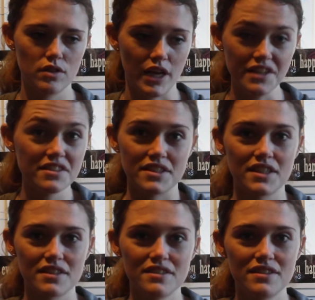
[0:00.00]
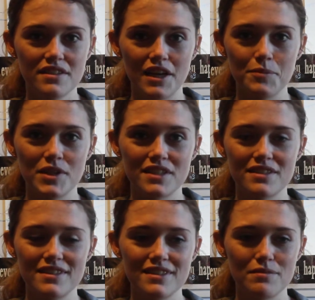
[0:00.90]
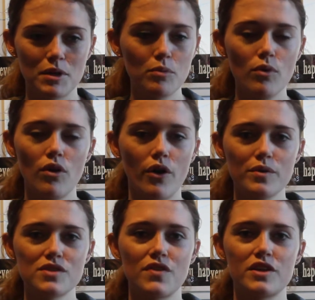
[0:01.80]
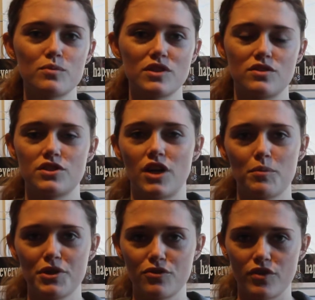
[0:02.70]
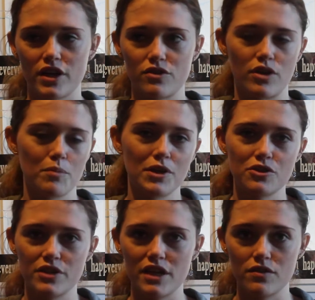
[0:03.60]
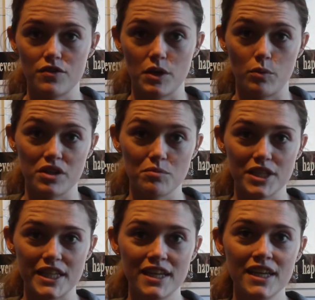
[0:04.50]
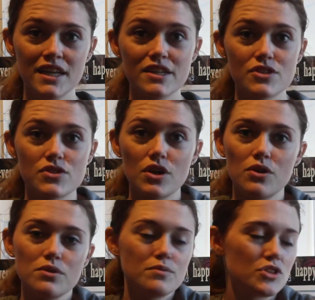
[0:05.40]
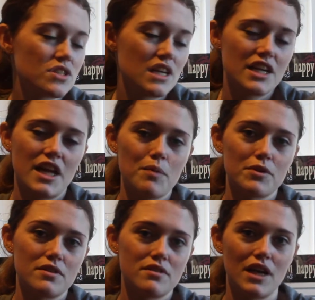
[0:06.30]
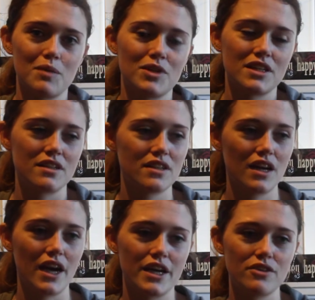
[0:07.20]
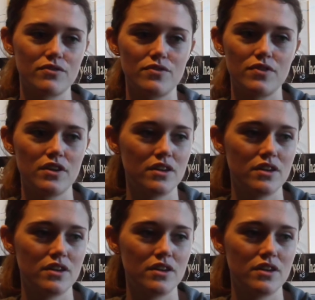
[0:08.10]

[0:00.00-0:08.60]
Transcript: anything. I mean, people will always find a reason to not be your friend or not be in your life if they want to be. So just let it happen. I mean, I've